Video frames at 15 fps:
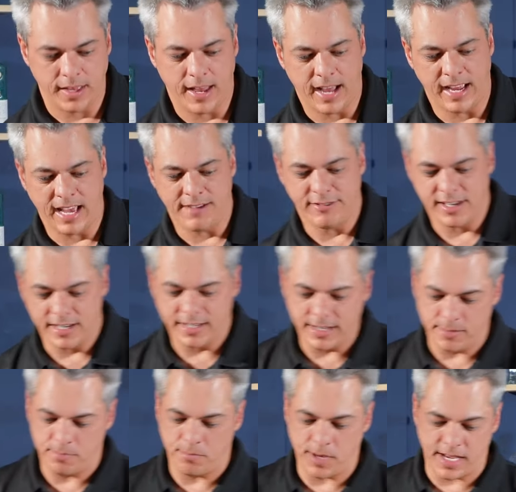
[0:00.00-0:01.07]
I have it
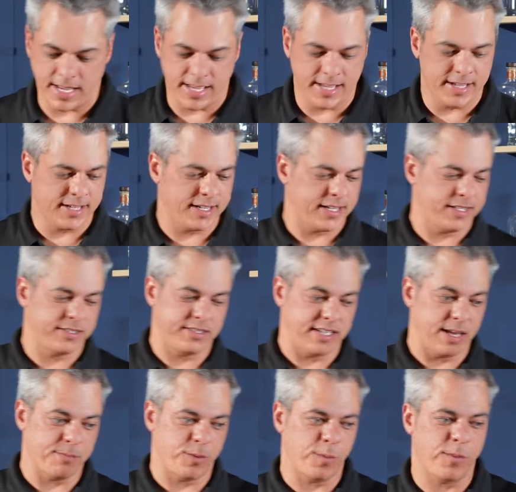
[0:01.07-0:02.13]
in my
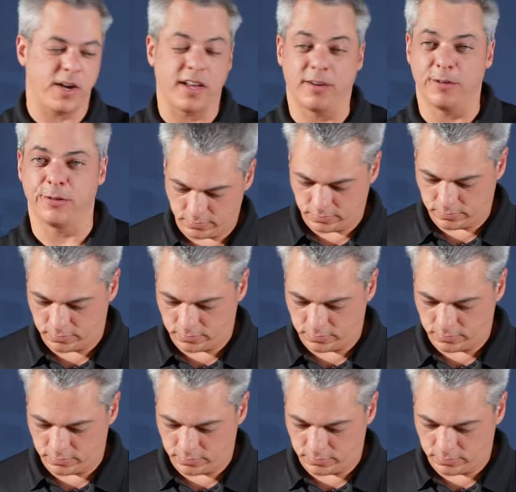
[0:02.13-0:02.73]
sample bottles.